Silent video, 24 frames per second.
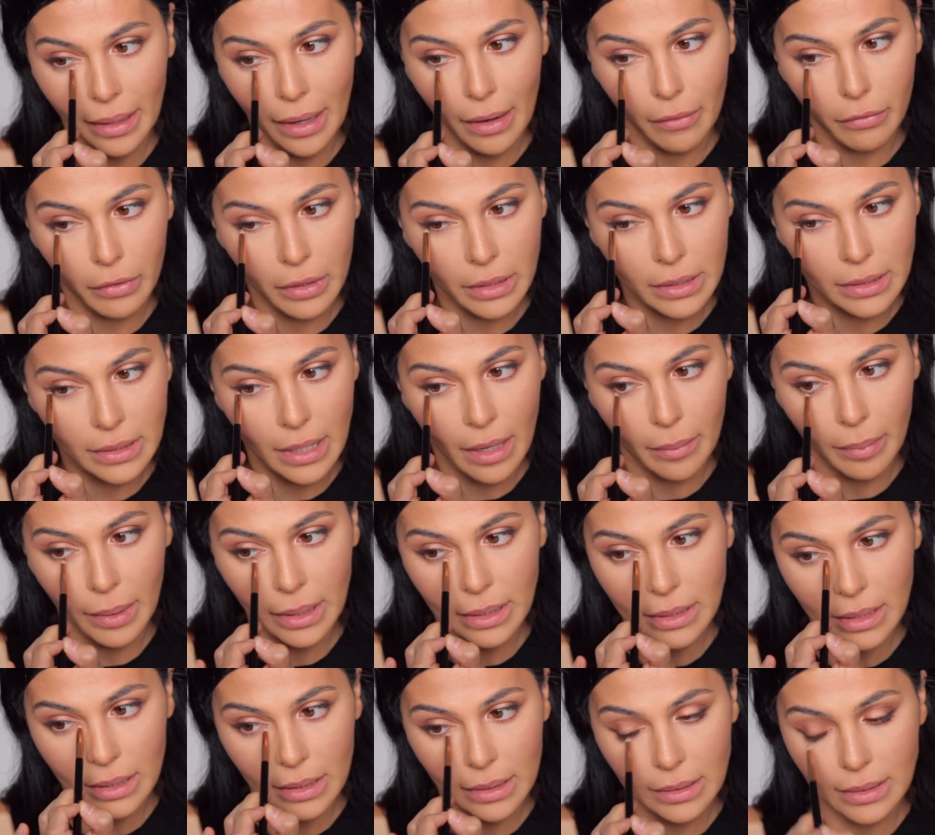like every step I
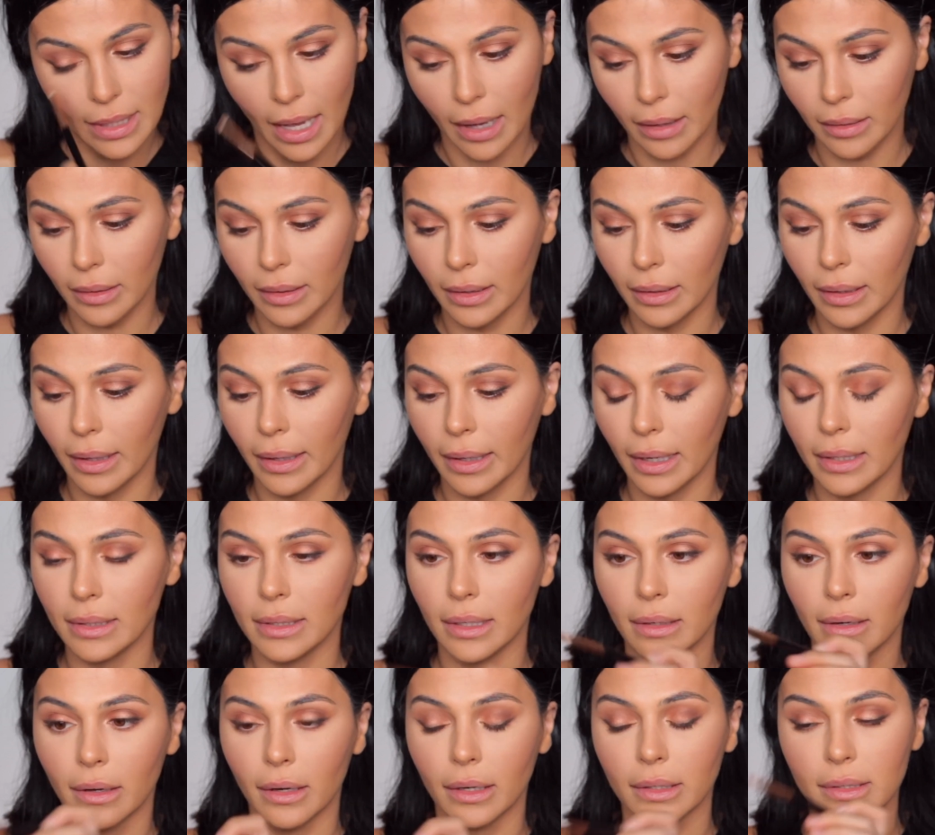did exactly like I
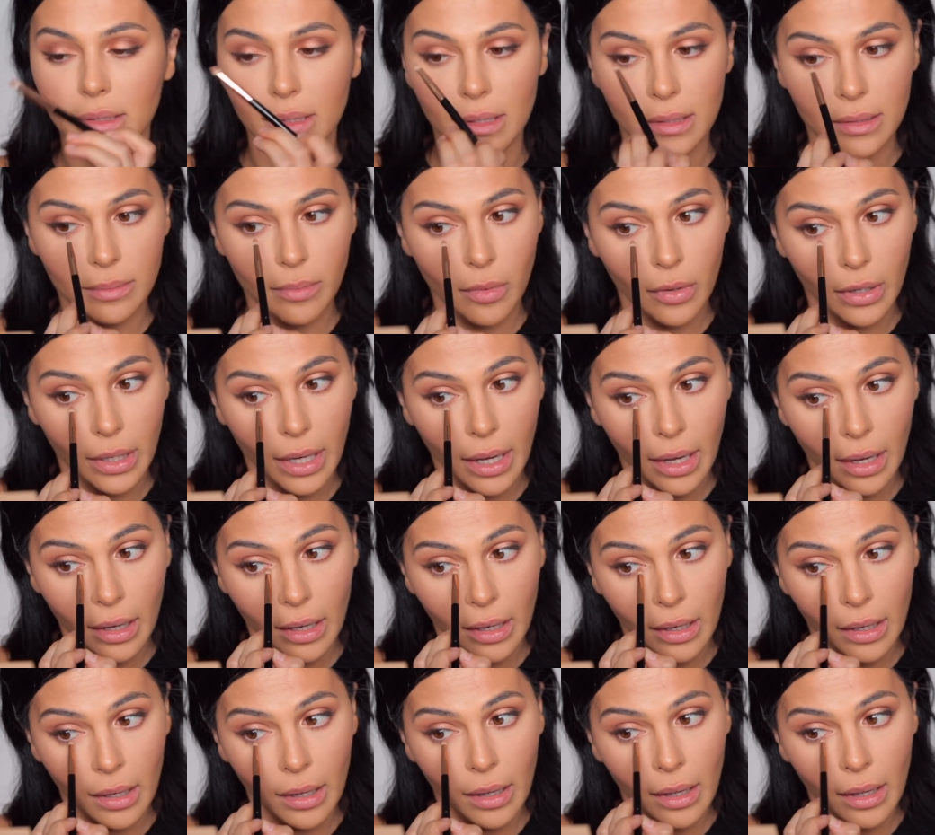did hers this morning.